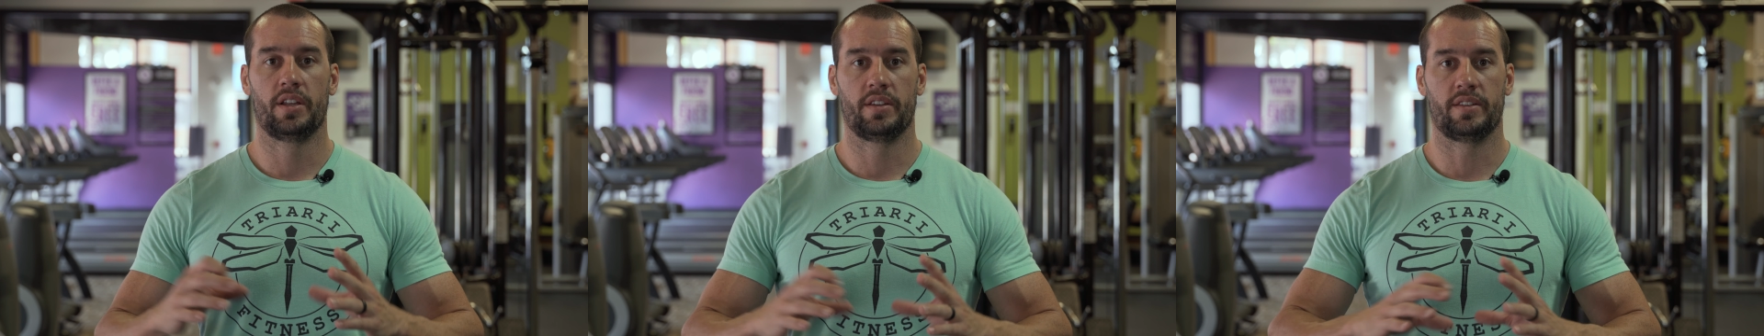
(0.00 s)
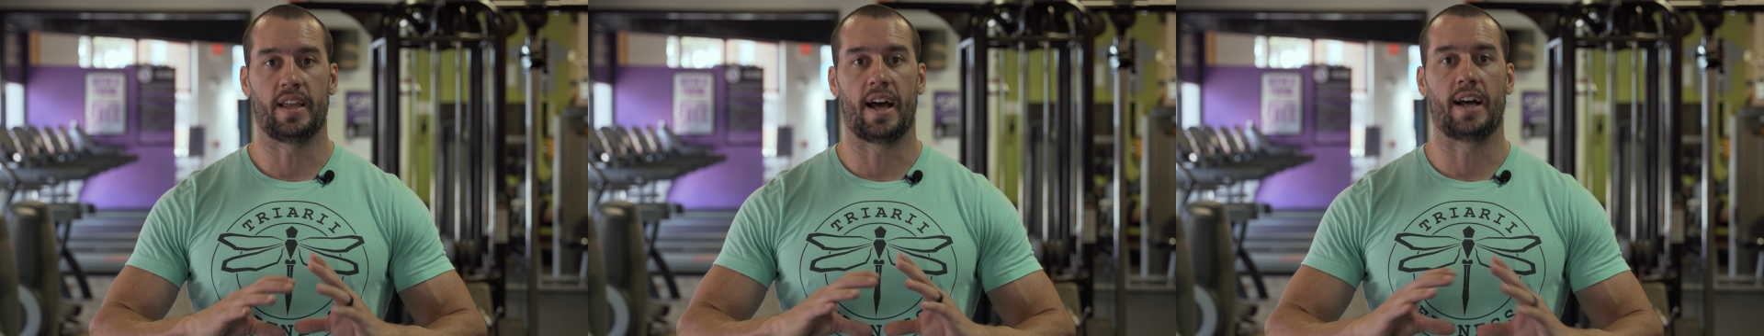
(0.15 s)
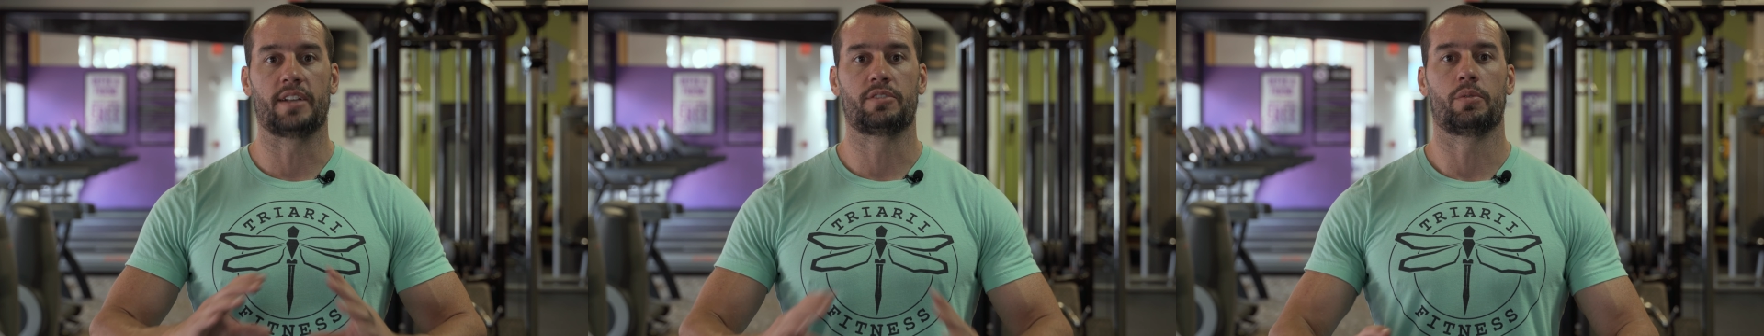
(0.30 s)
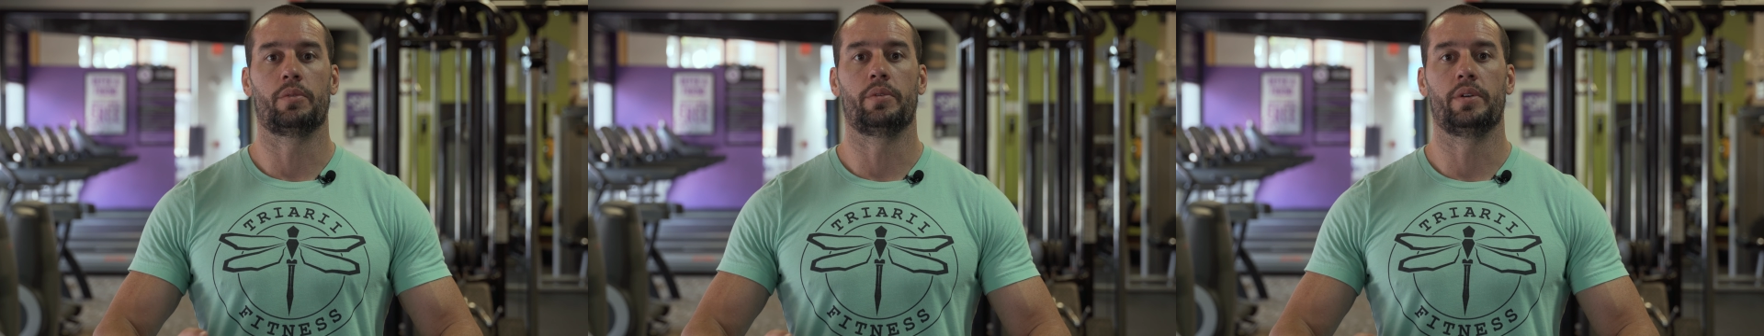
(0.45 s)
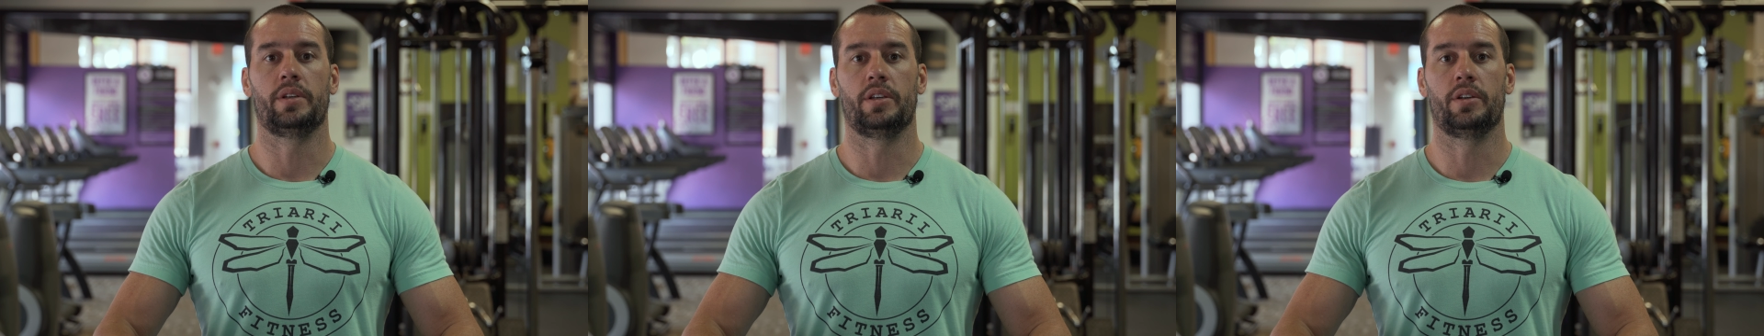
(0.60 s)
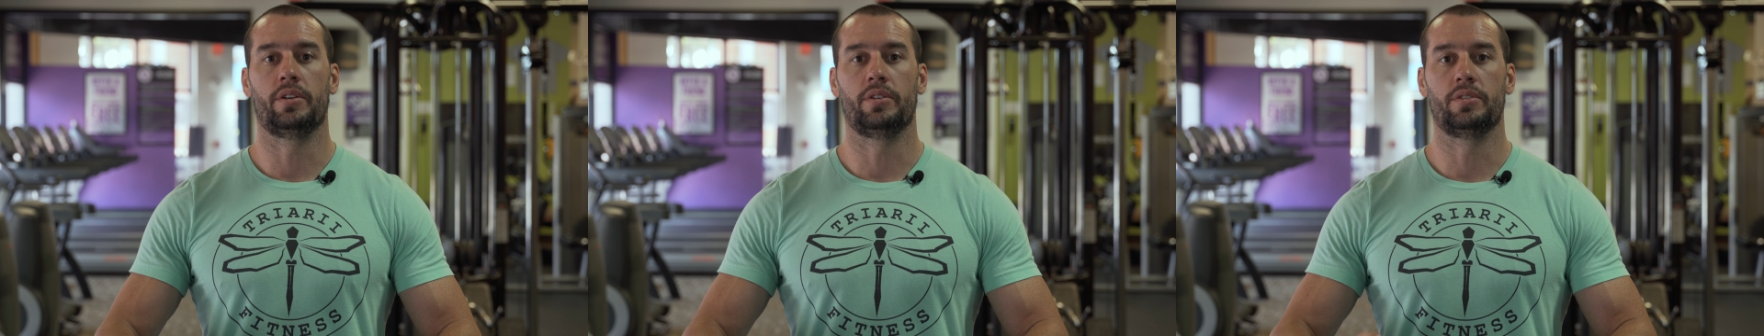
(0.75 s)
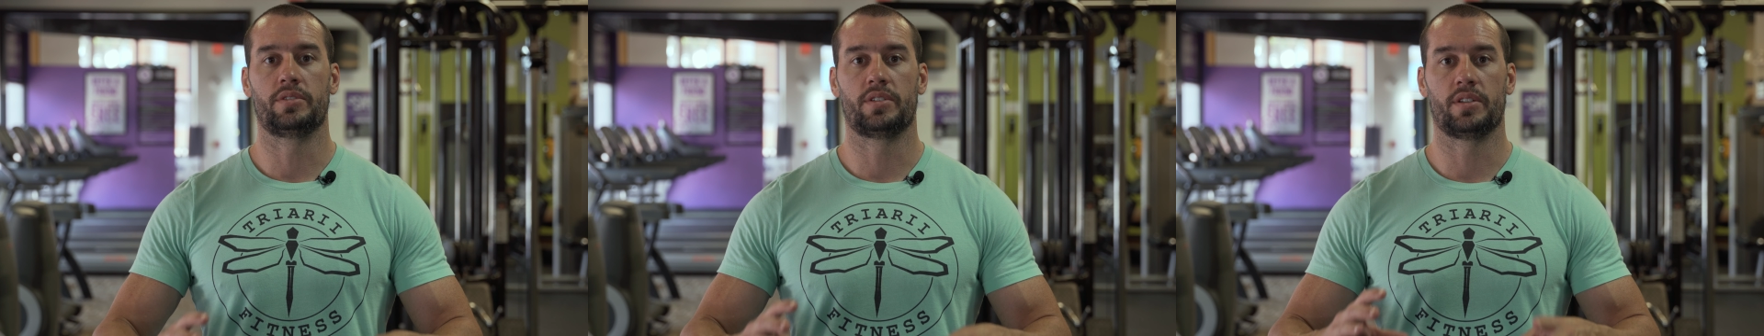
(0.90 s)
That's what we
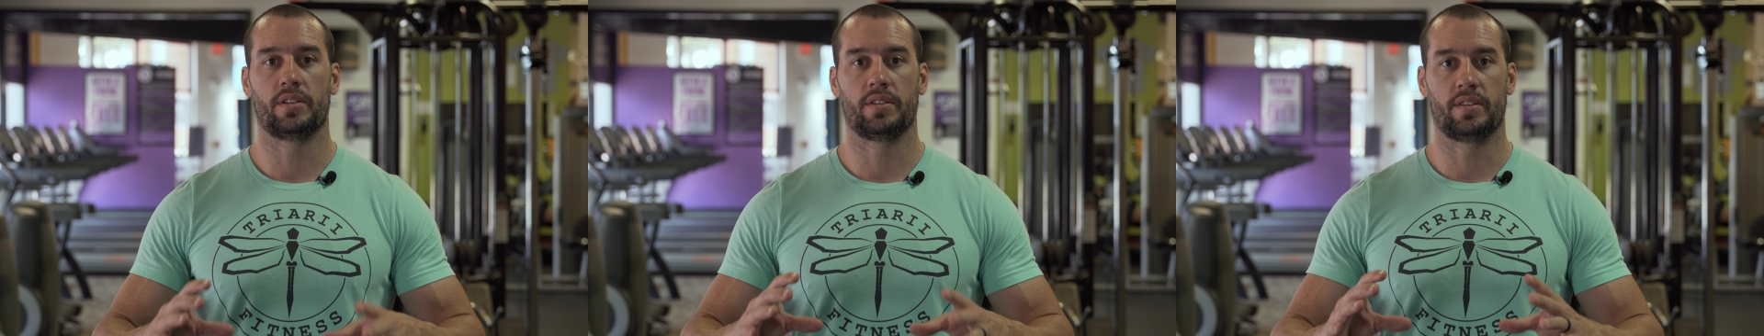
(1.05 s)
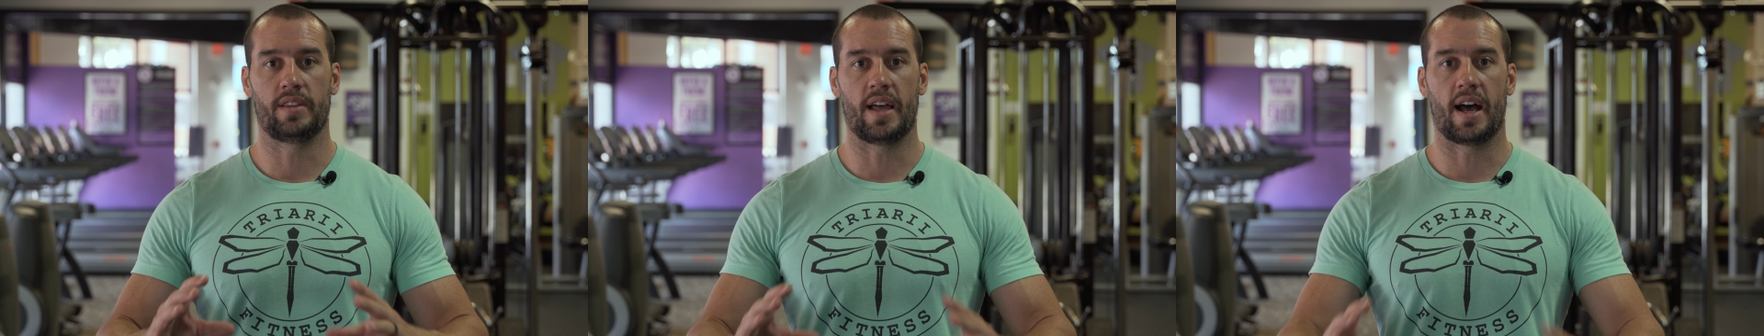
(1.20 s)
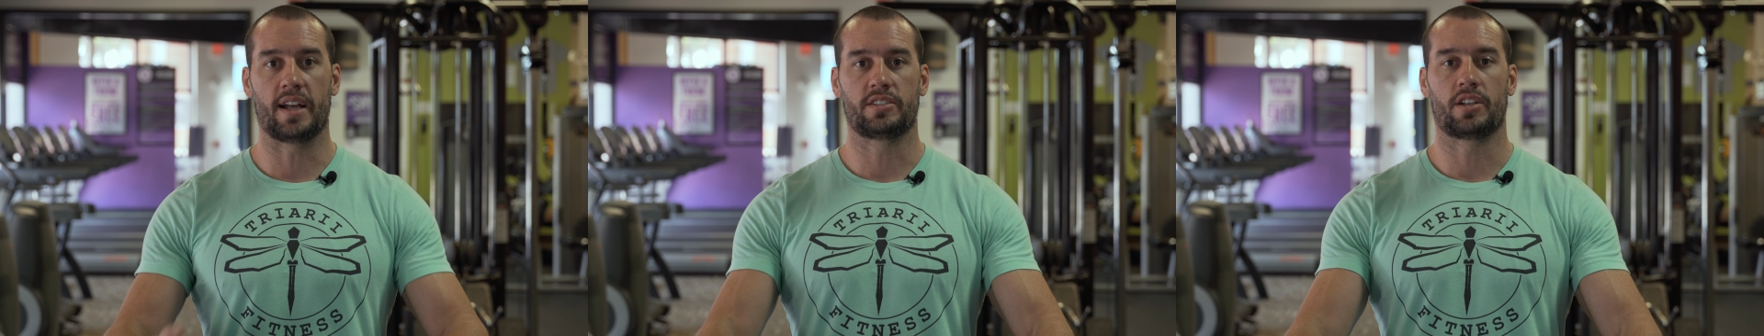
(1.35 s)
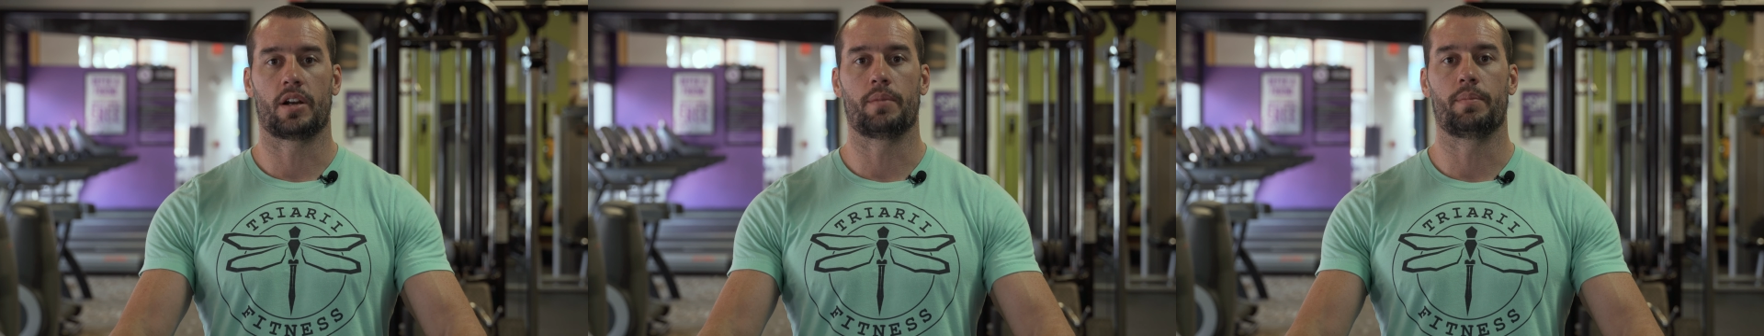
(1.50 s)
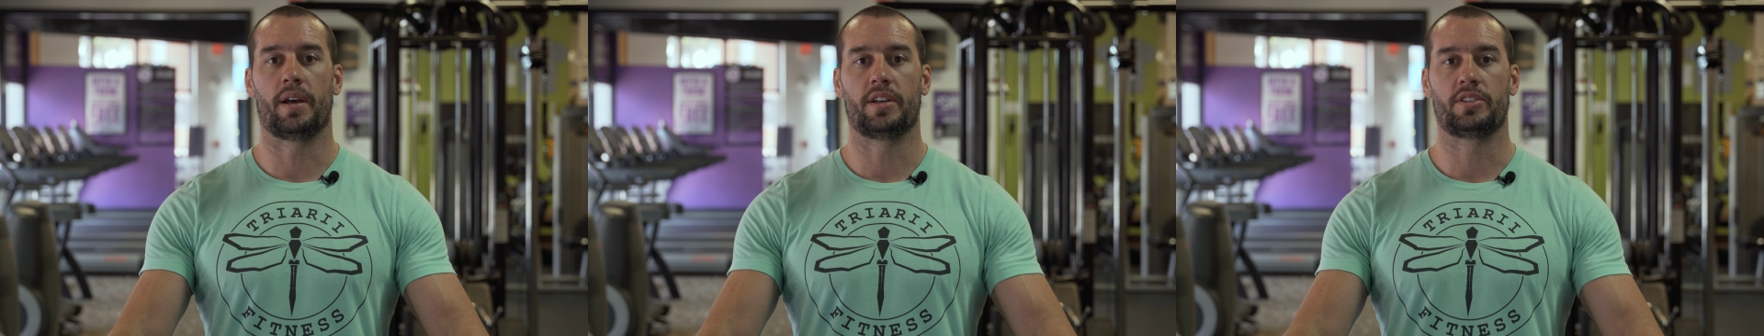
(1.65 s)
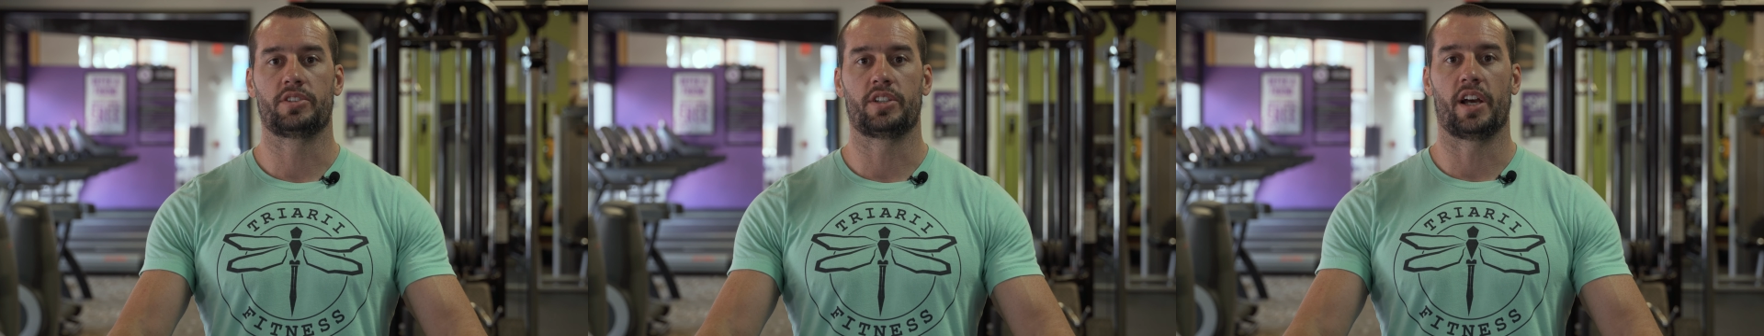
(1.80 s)
use. That's our best